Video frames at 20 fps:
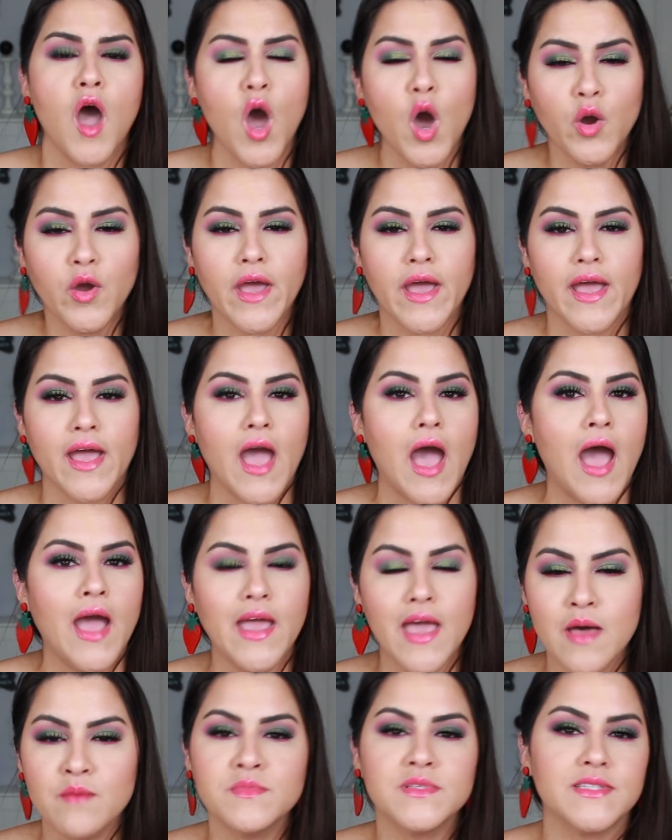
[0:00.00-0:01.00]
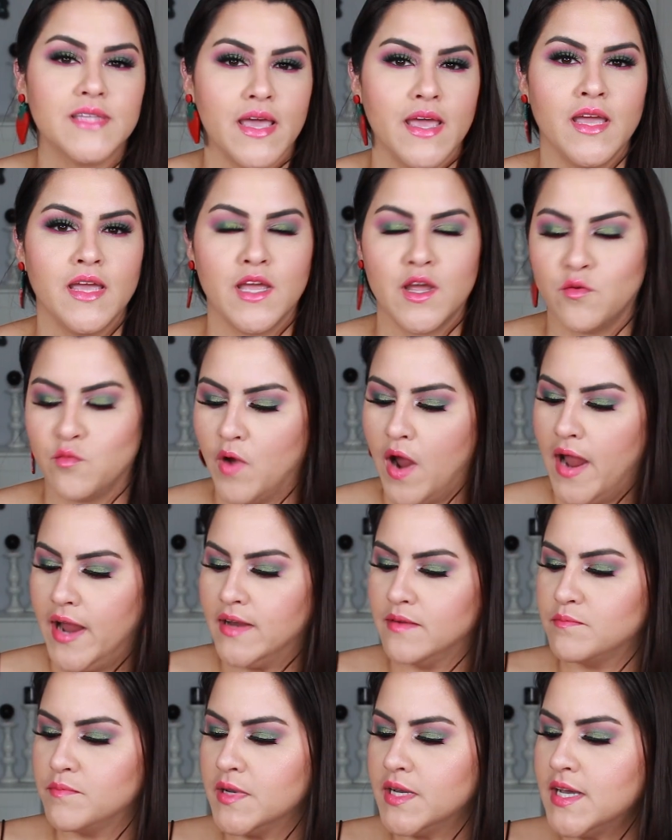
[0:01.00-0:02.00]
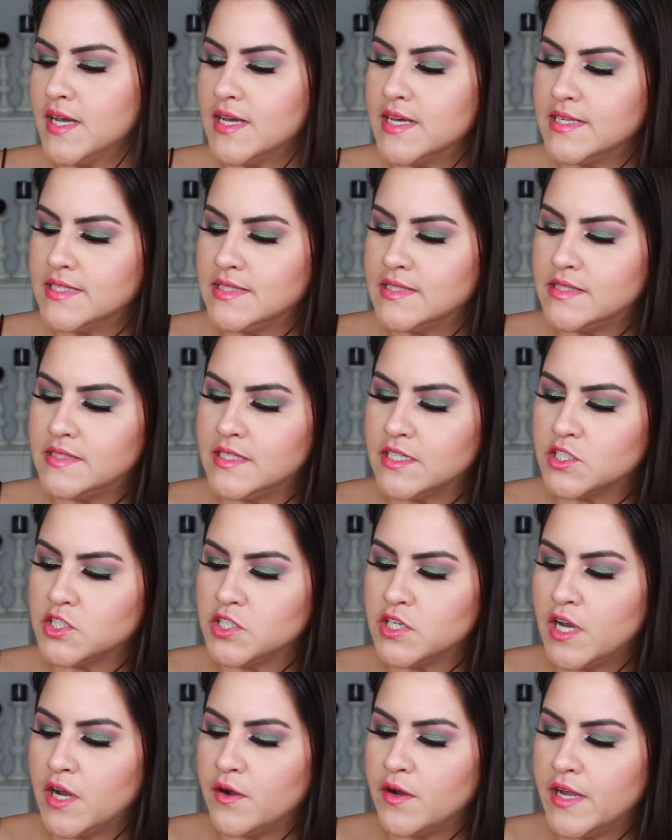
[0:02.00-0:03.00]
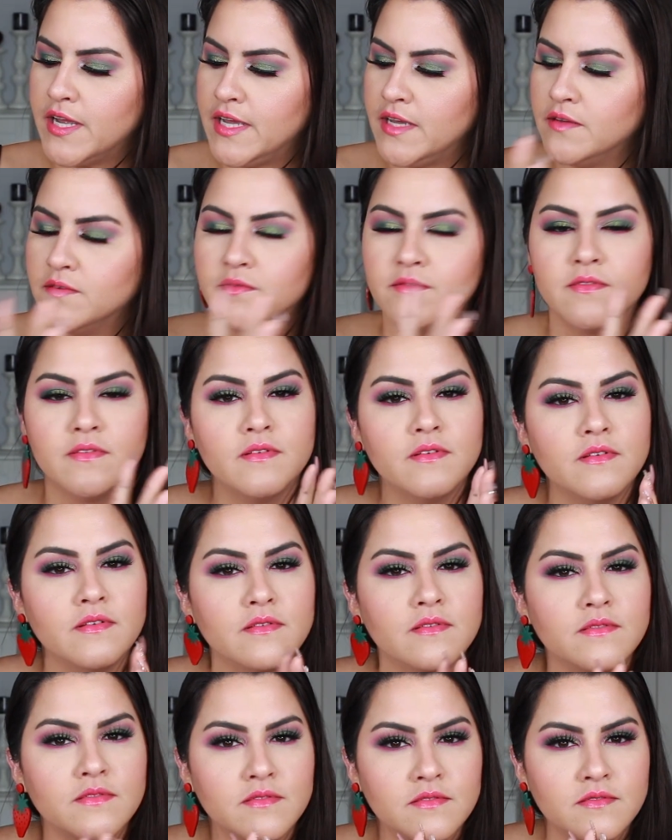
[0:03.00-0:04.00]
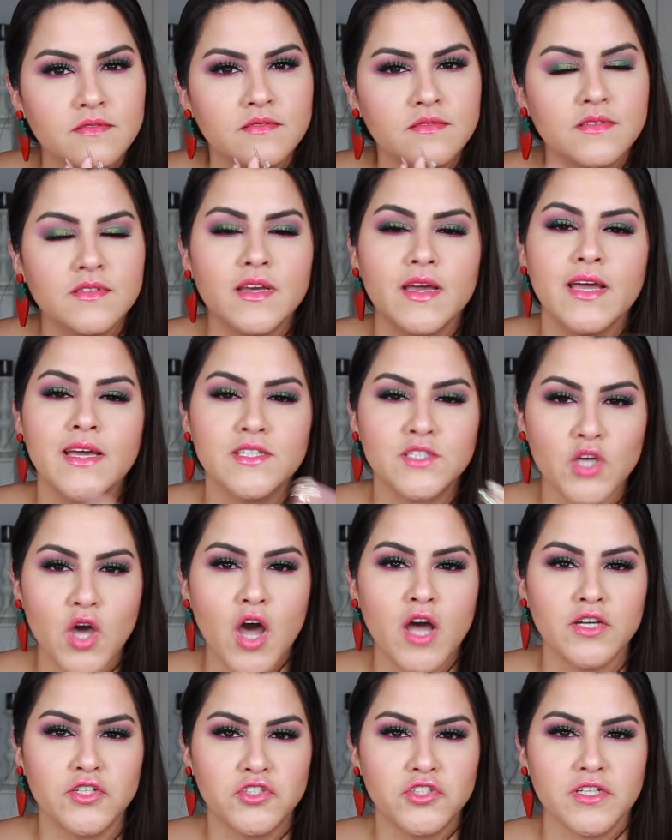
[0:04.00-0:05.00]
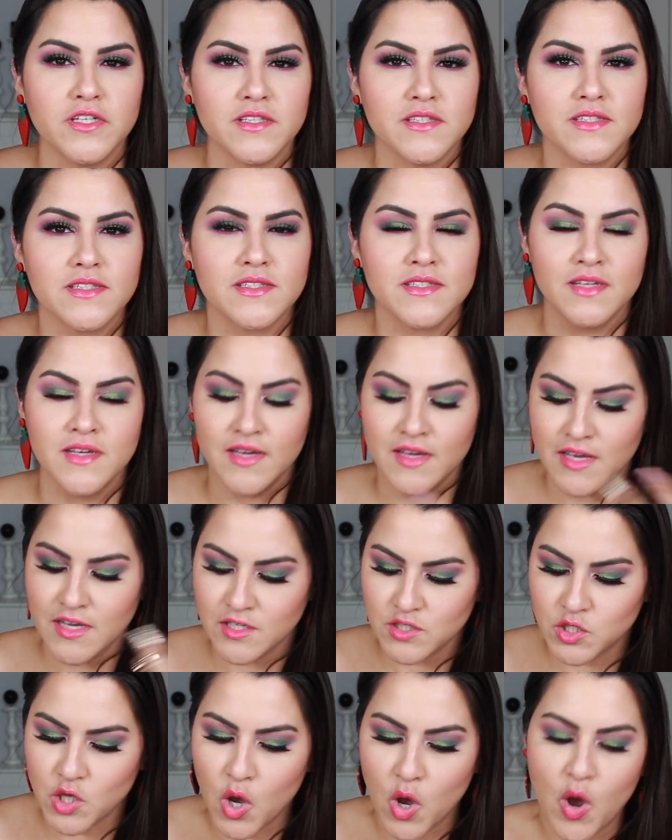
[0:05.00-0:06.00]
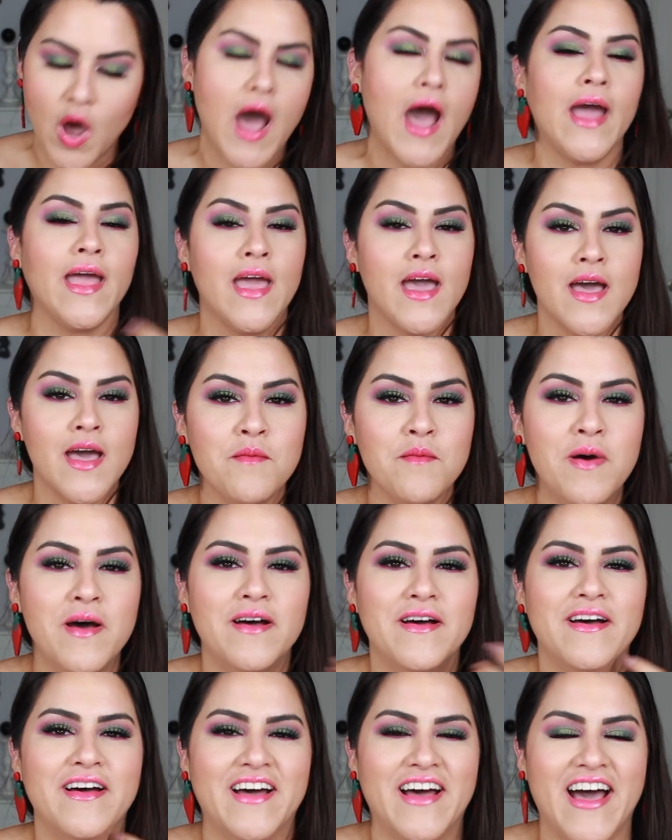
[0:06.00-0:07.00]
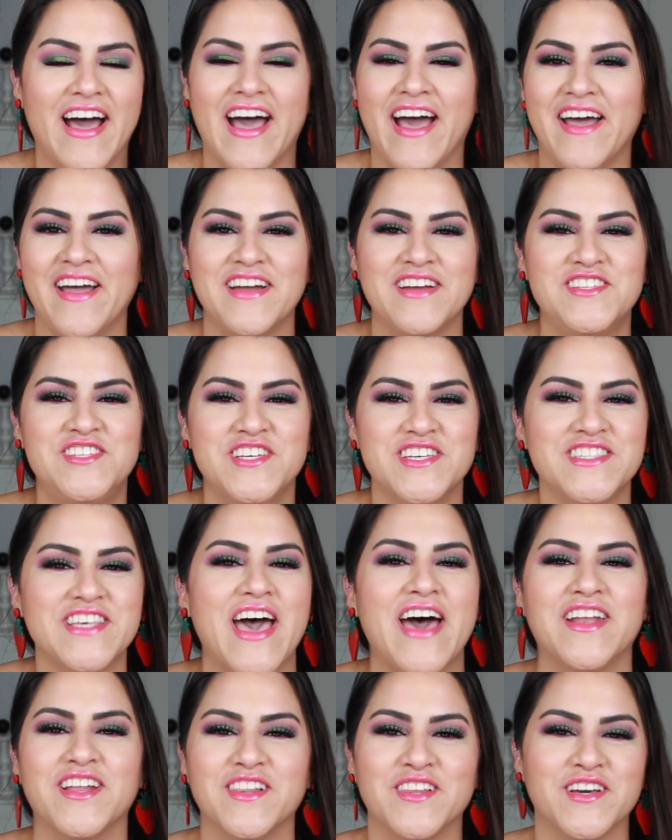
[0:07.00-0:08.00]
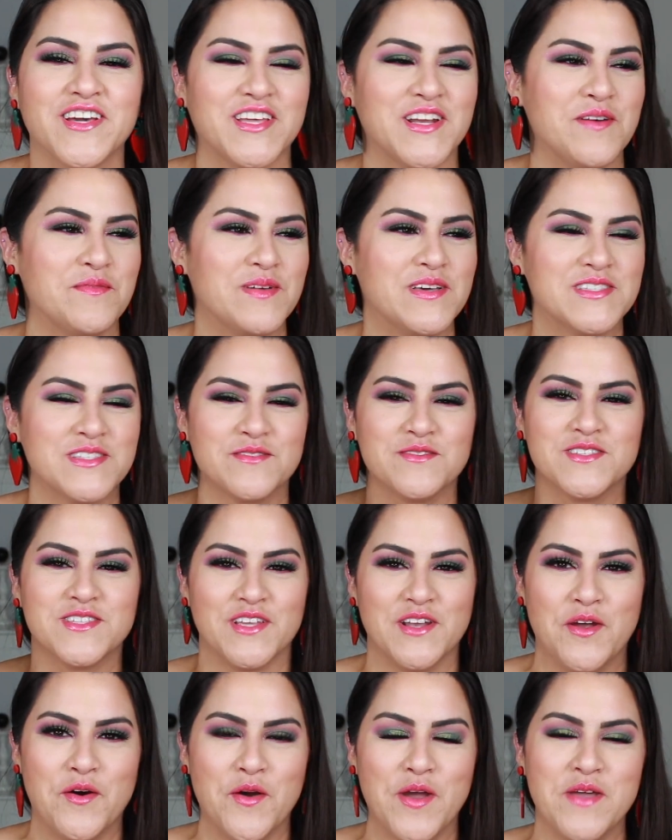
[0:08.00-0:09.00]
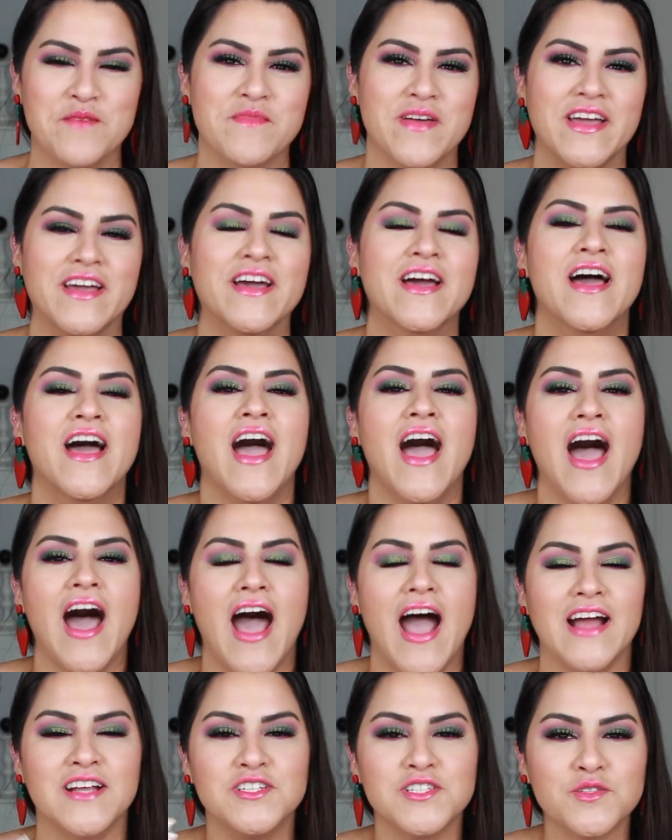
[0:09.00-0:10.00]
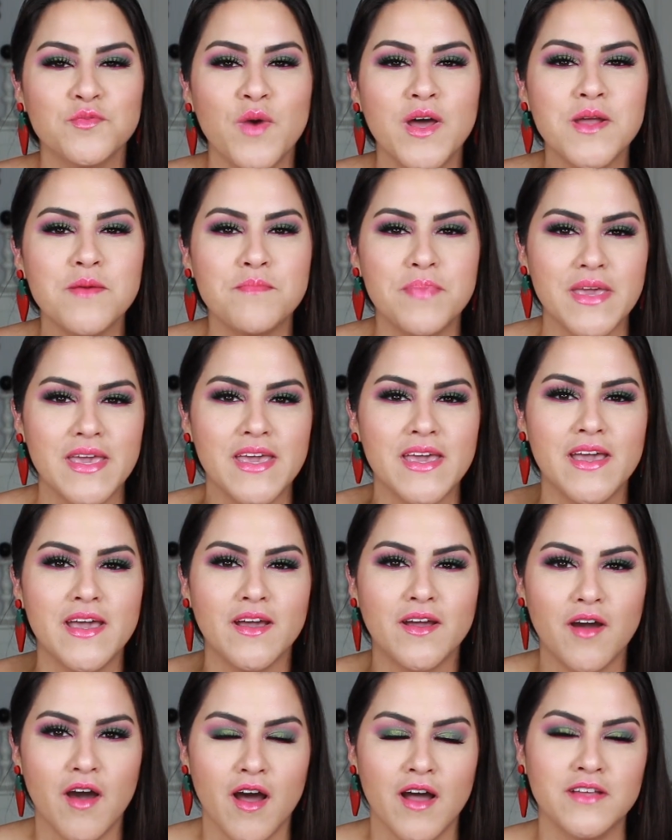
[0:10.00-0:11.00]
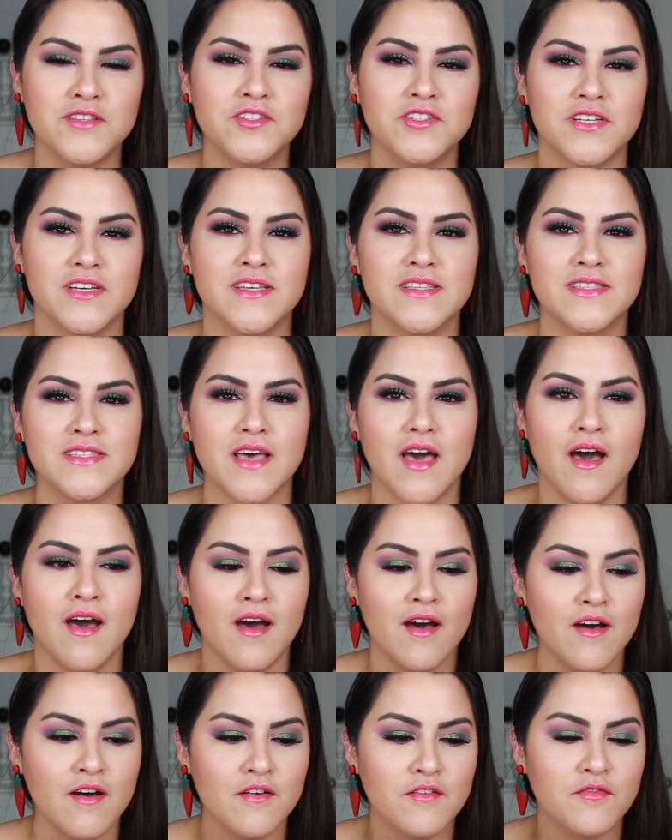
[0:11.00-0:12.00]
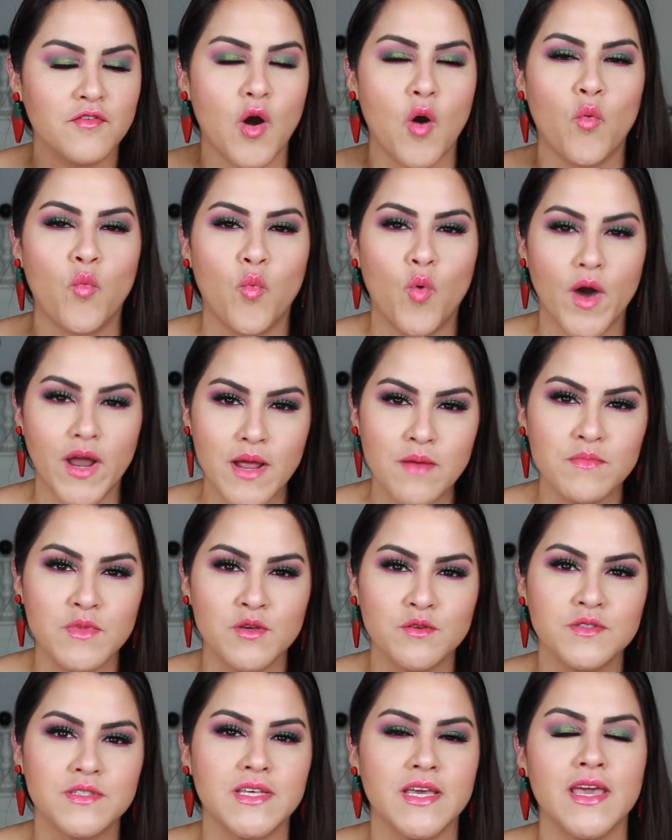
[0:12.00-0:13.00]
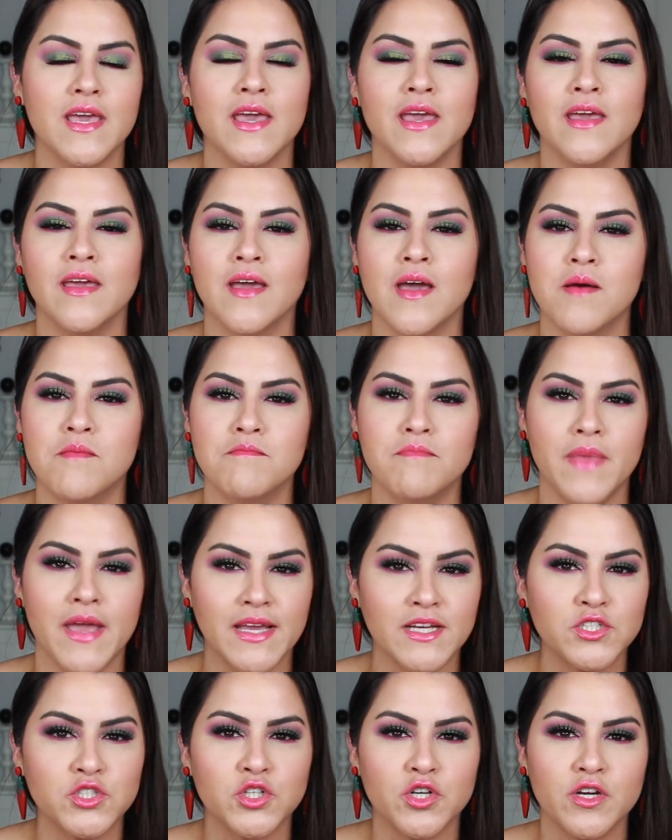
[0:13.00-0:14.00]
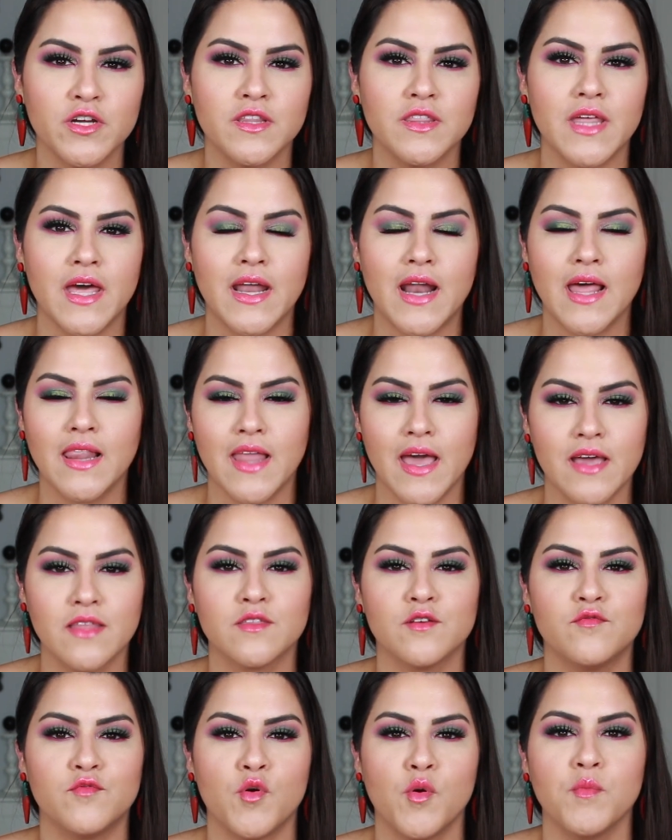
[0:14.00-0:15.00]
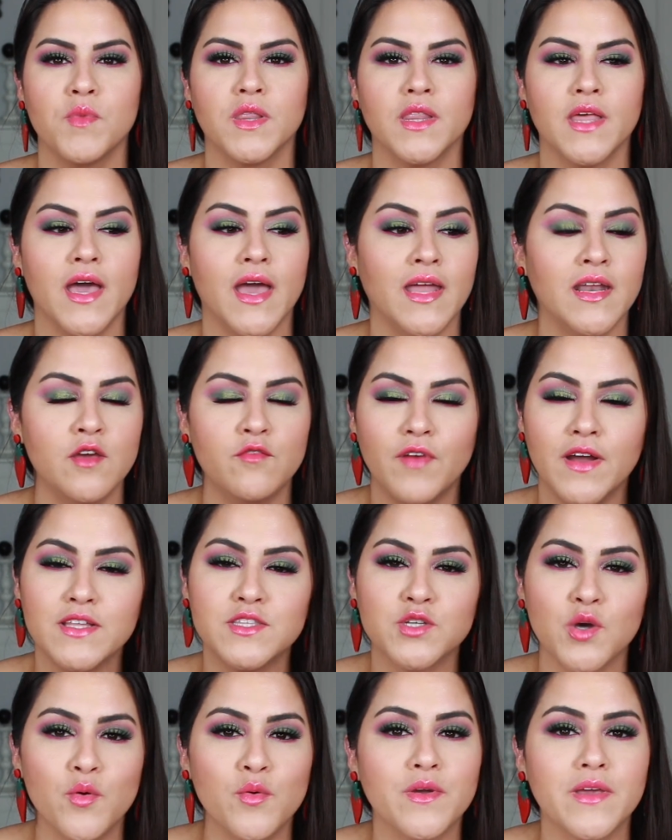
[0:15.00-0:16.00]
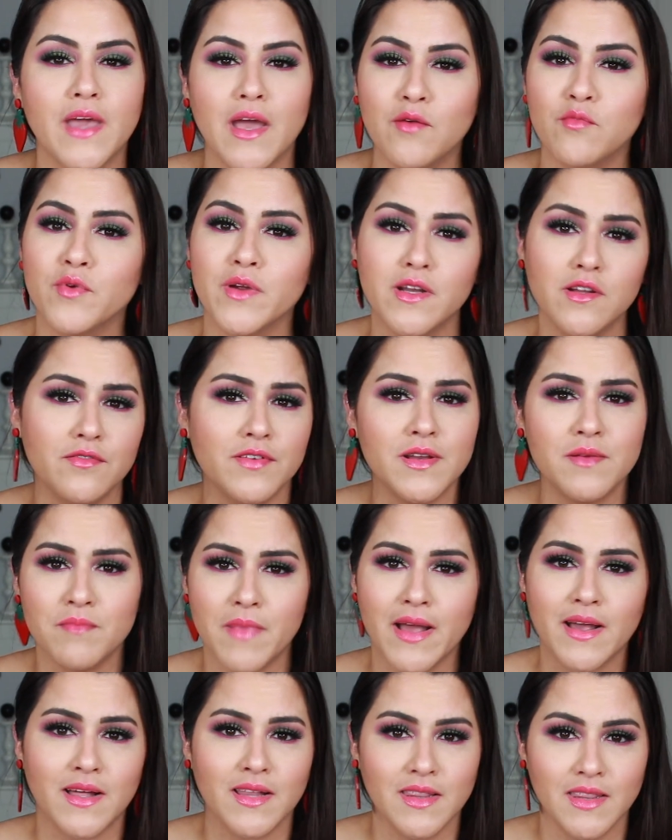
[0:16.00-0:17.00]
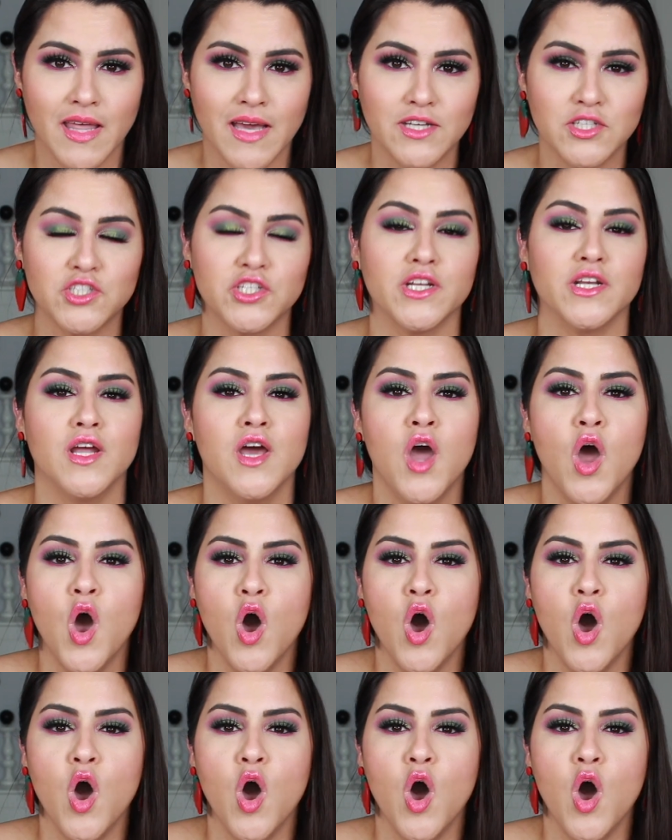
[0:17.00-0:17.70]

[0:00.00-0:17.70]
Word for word: Okay, I am saying it right, because dictionary. Conscience. It's conscience. So I am... I just had to look it up because it was annoying me. I just want to be conscious of what I'm using, make sure that I like the formula, and if I don't, get rid of it in my collection.